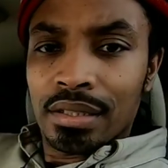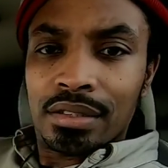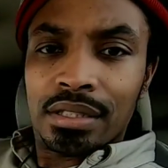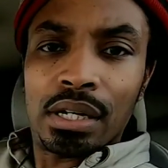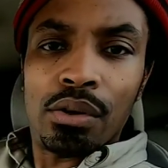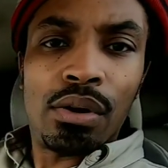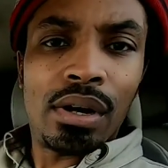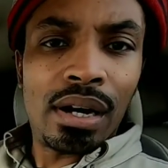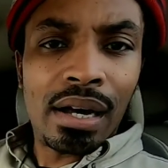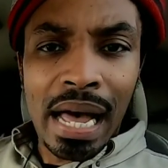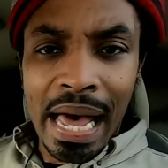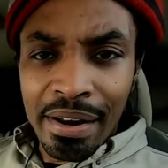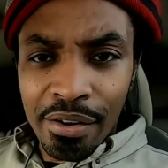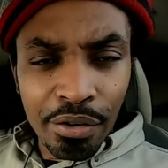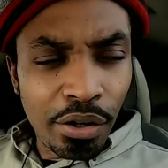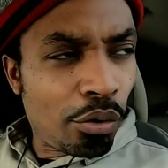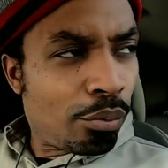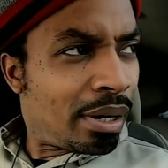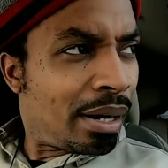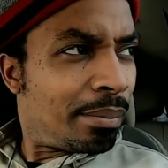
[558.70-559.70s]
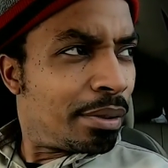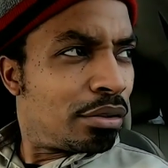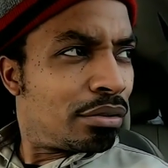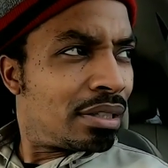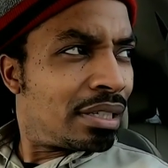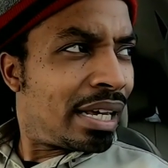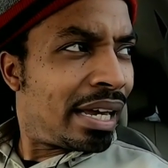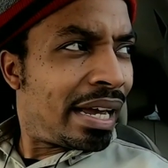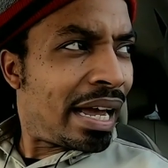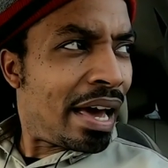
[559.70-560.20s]
So uh, I don't know what I'm gonna do
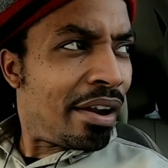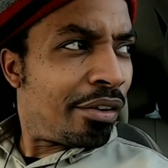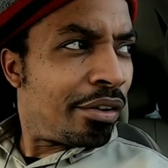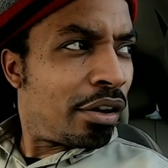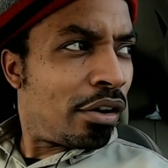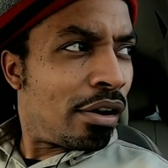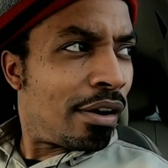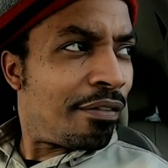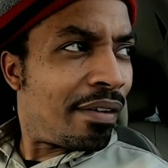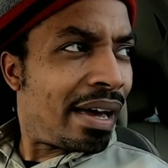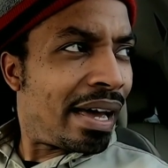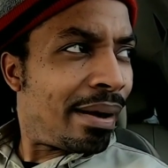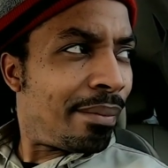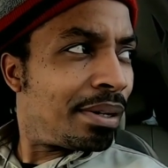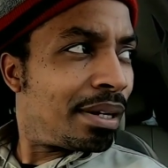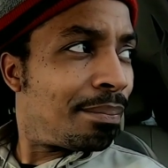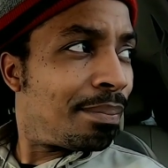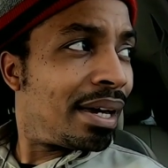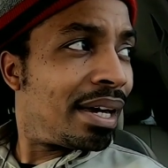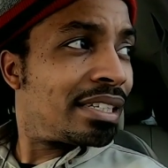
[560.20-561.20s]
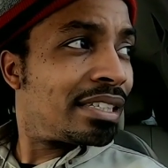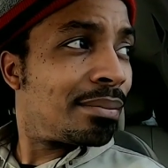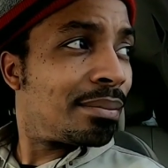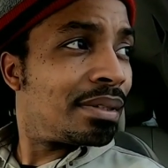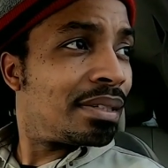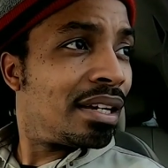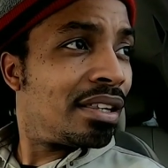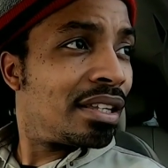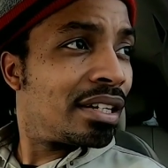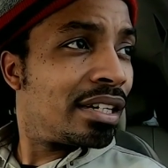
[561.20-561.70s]
today. I don't know if I happen to pass up
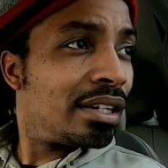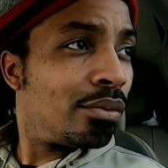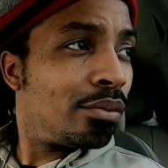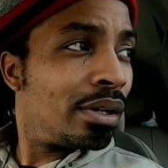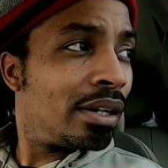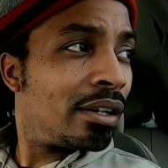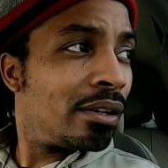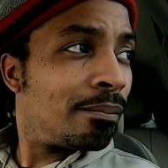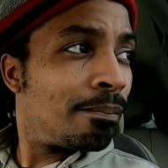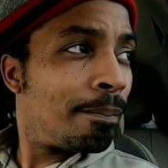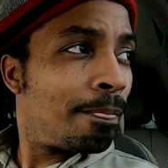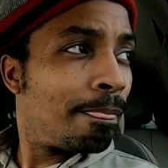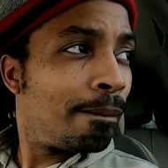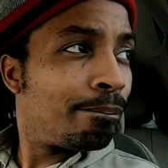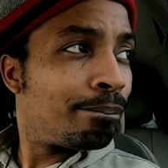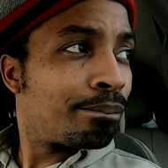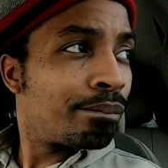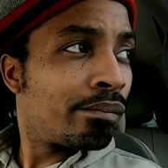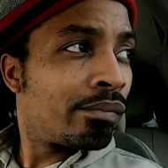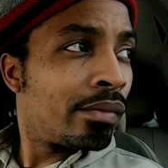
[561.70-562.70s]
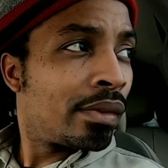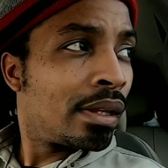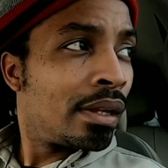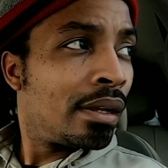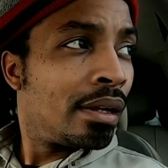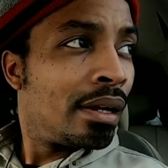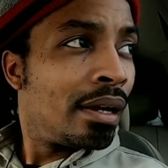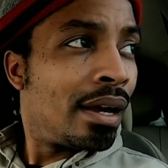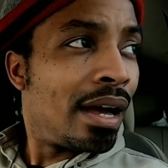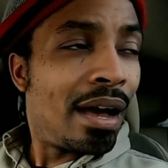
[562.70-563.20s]
another Goodwill.
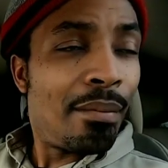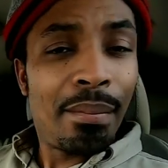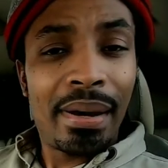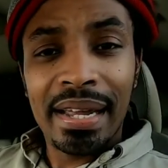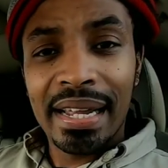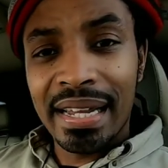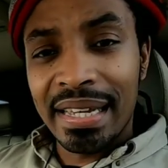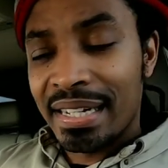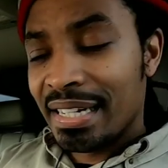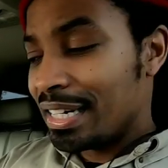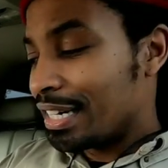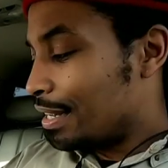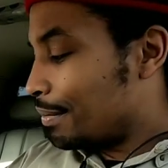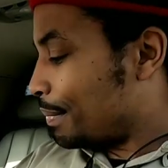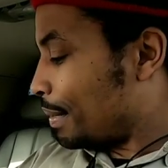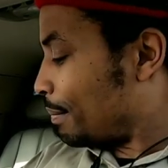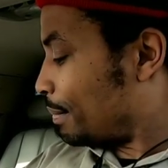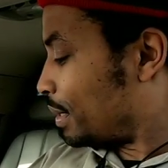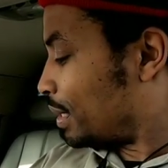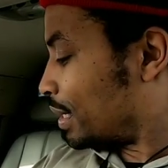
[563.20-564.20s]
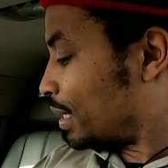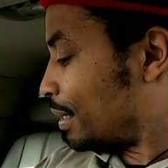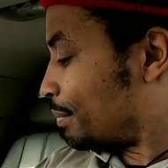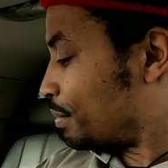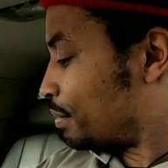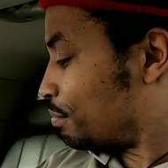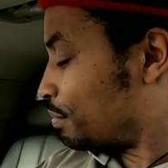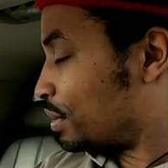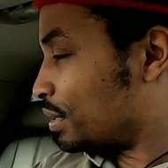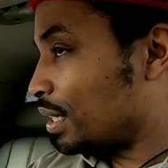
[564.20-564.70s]
I might hit it up. I'm gonna look
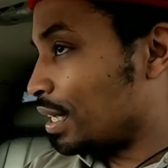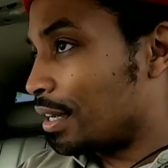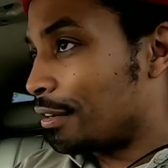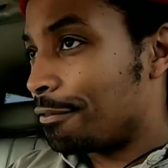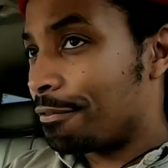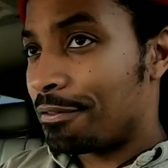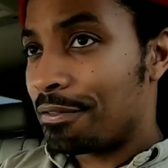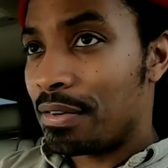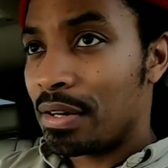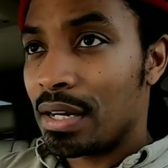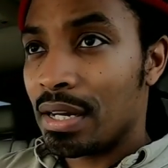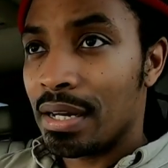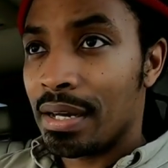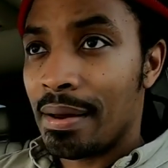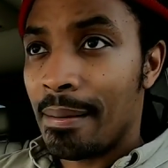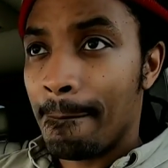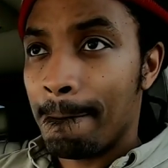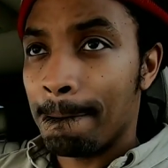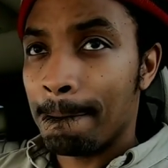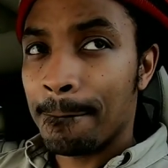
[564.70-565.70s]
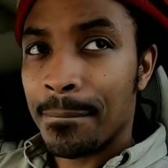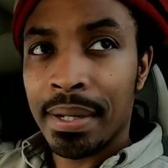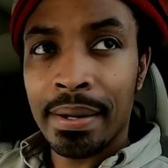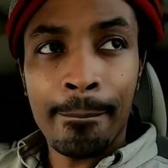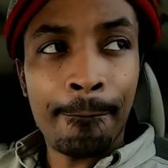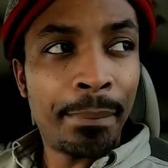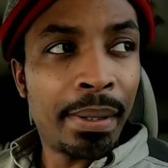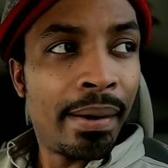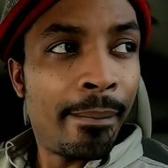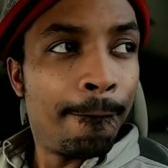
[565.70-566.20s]
up some stuff.
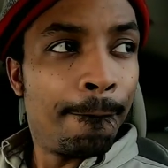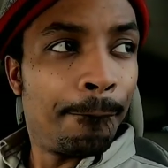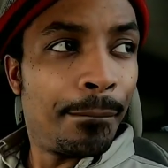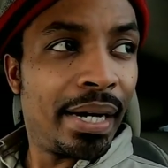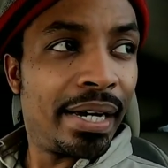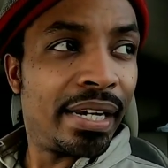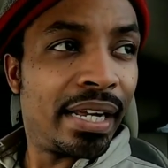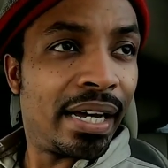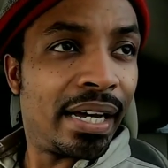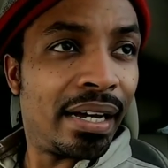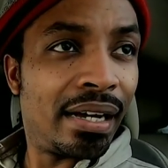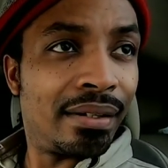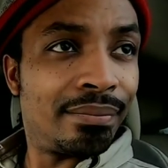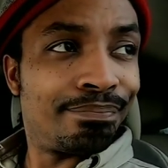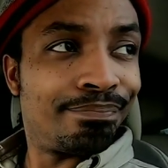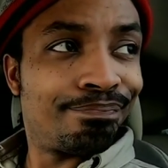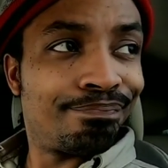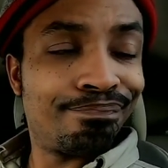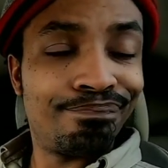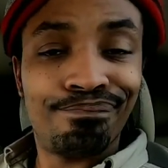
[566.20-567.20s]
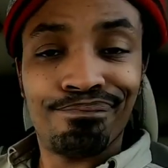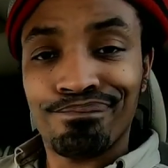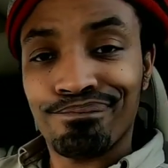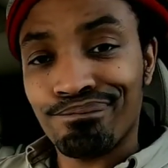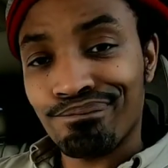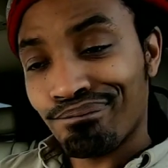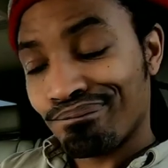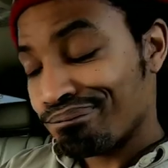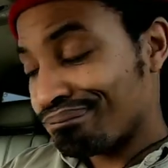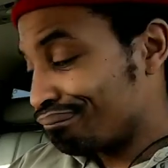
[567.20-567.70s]
But um,
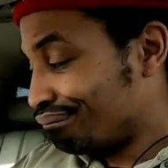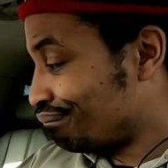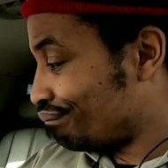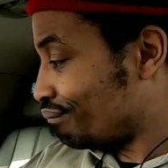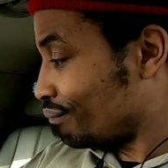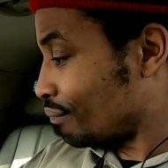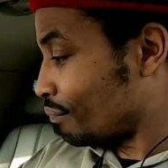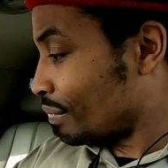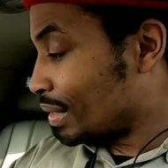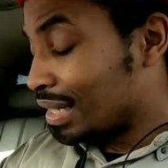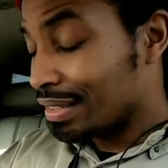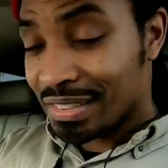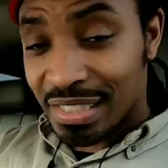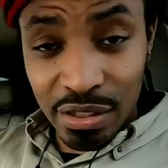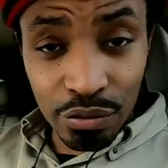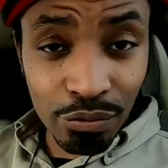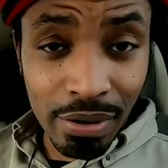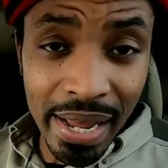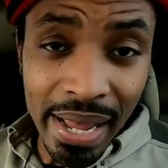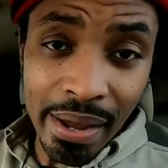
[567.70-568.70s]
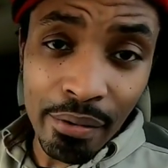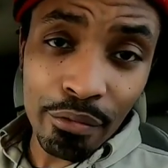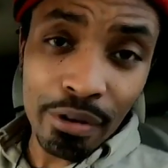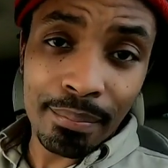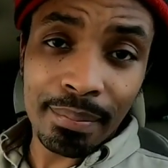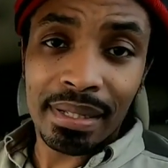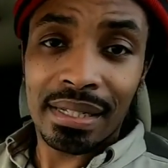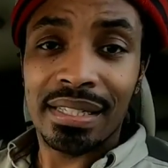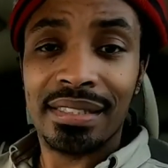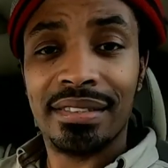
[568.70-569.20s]
just ride
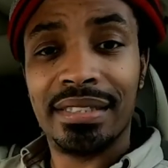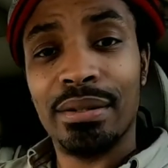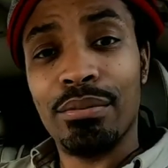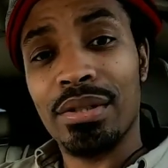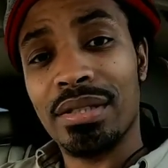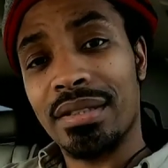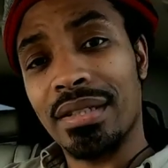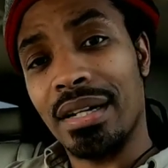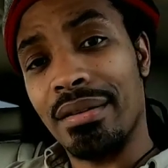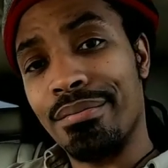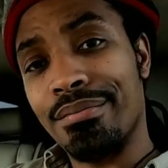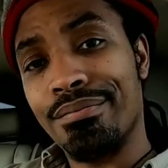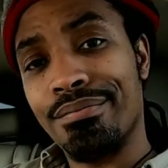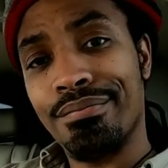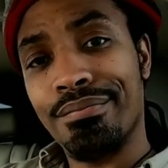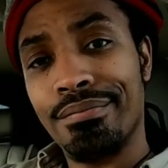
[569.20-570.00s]
with me. Let's see what's up.